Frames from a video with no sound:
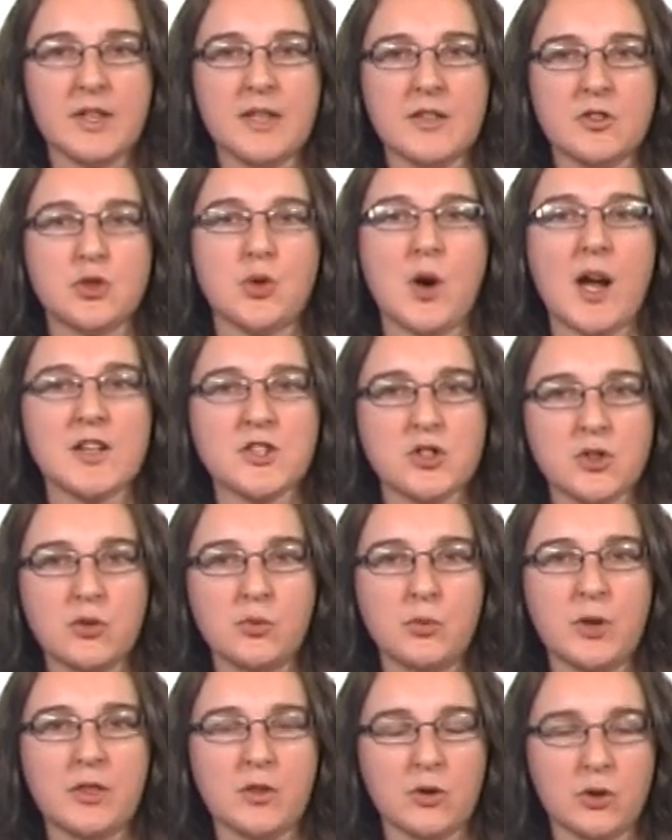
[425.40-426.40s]

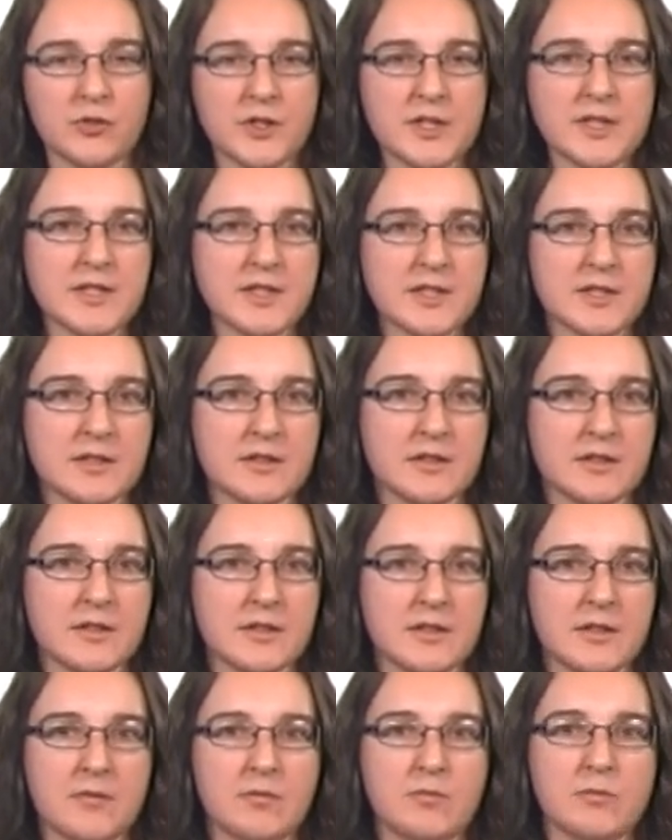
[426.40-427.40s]
interaction with others,
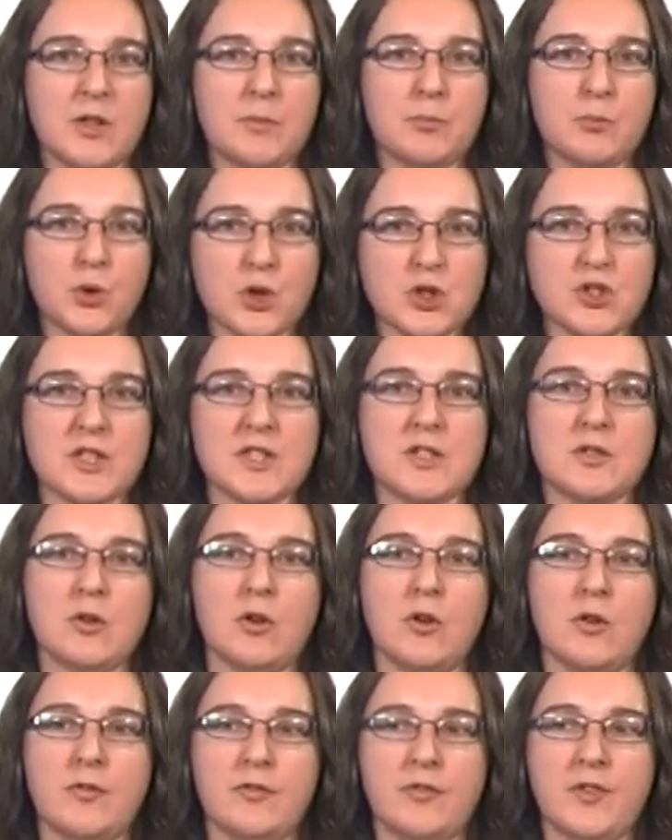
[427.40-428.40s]
the process
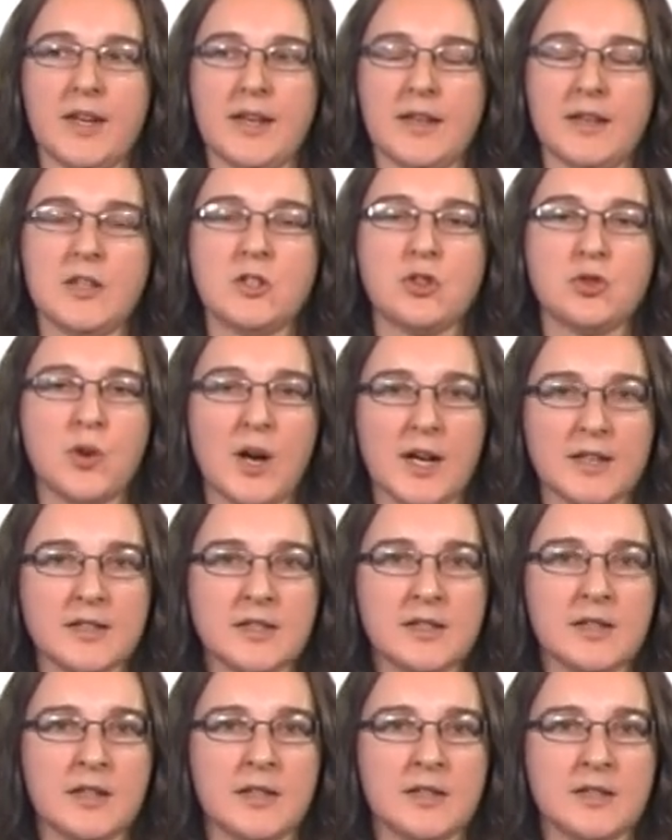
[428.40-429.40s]
of
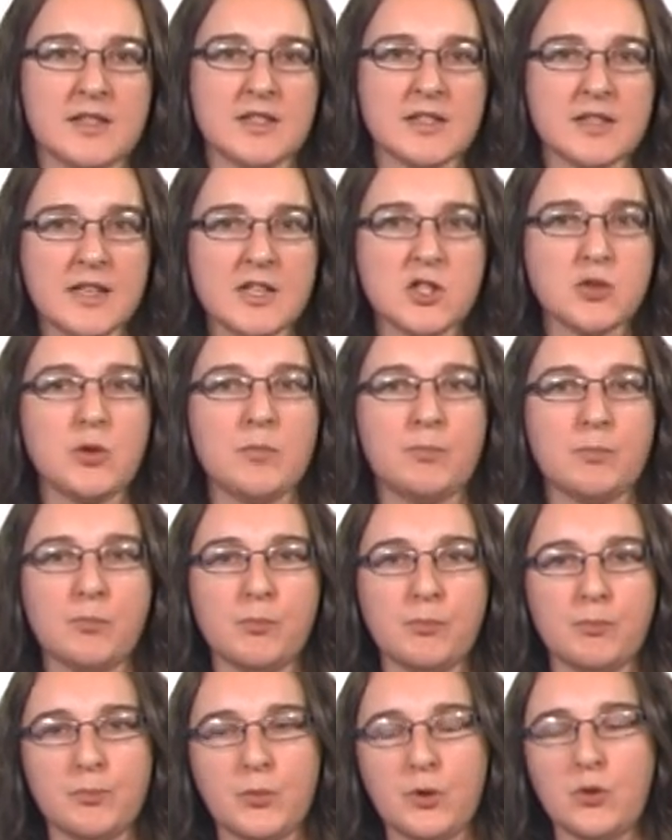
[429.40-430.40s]
interacting, and the skills we
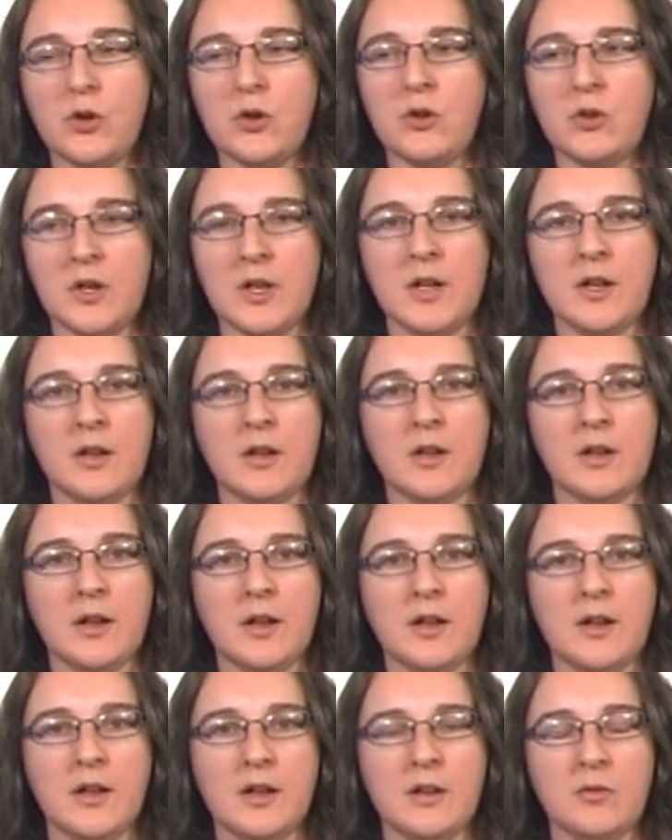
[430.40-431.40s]
put on
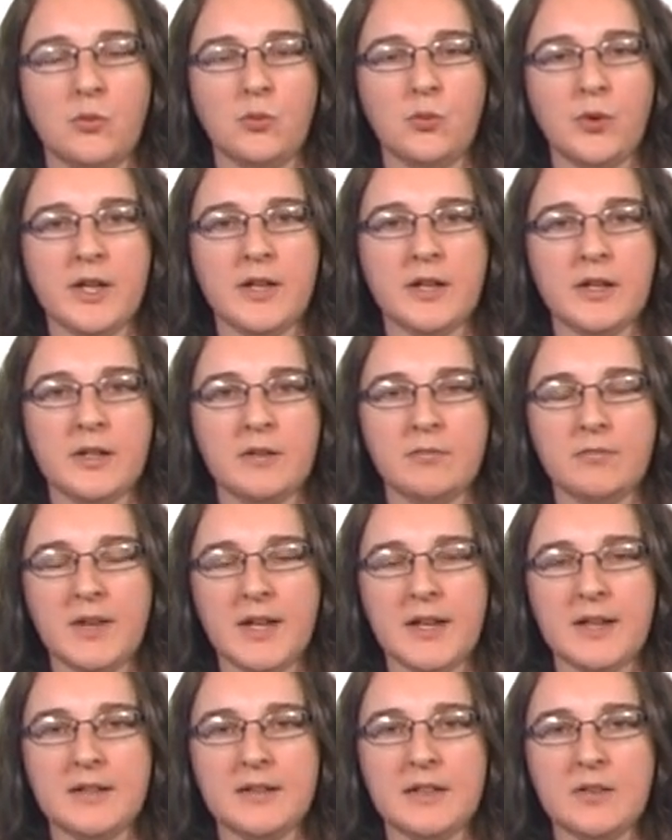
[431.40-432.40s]
and we
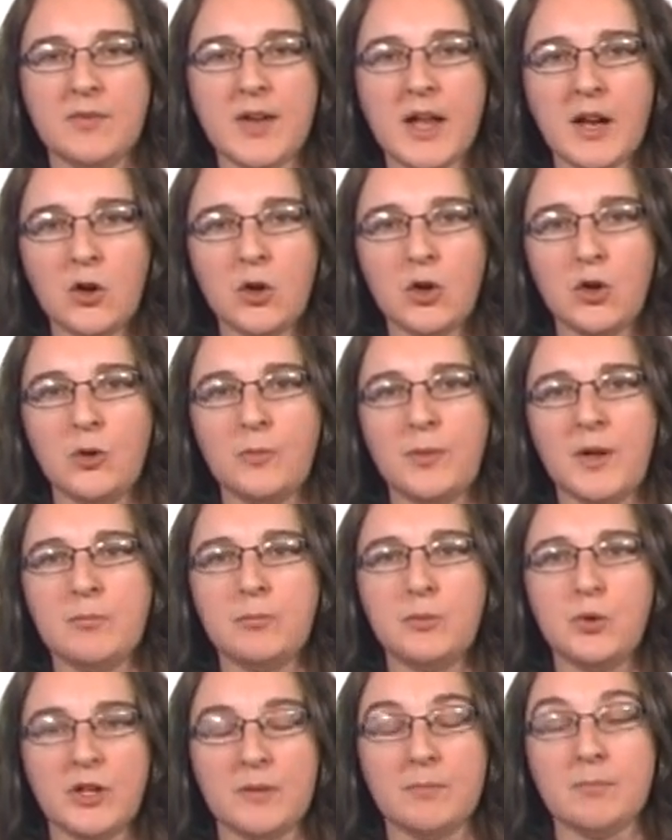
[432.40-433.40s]
develop
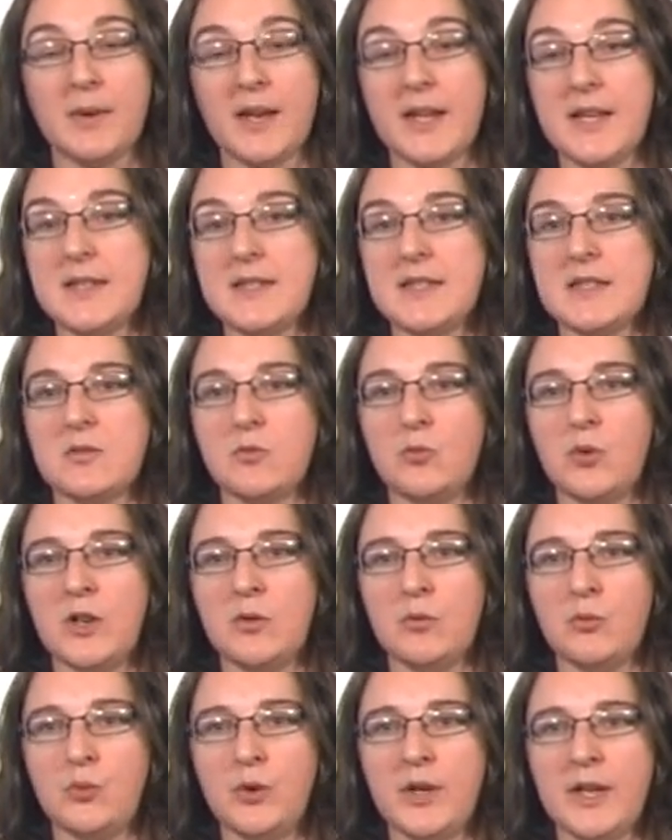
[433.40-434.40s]
and put in place
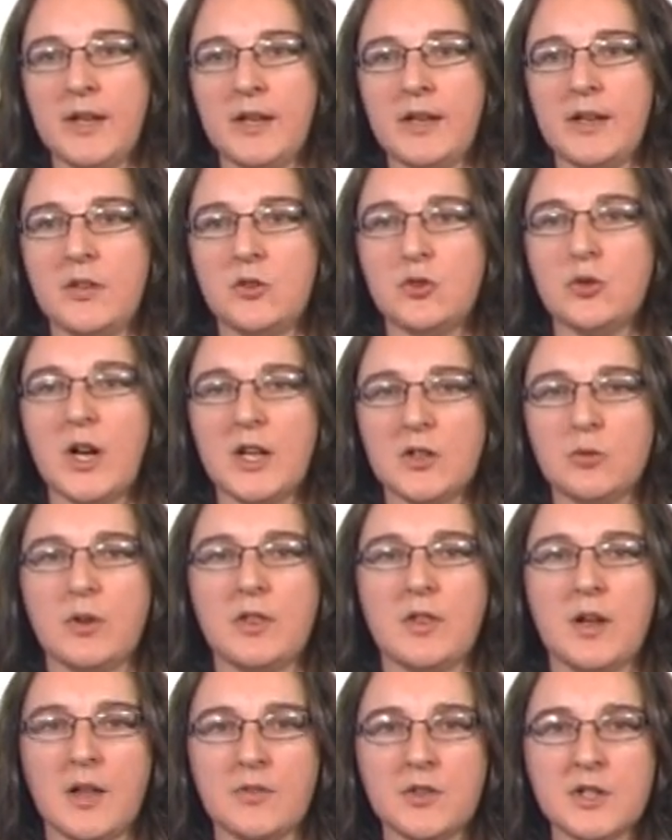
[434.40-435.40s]
when we interact
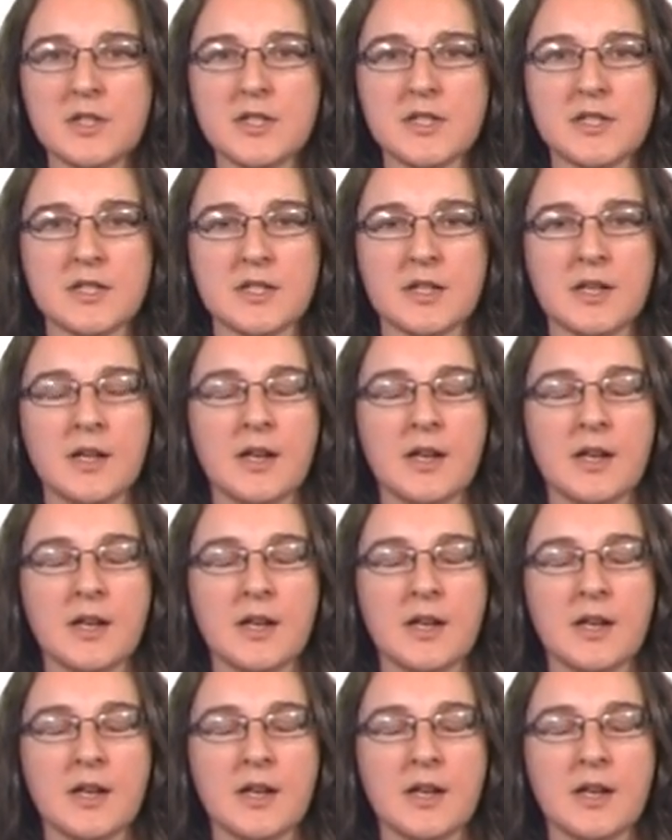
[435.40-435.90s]
with others.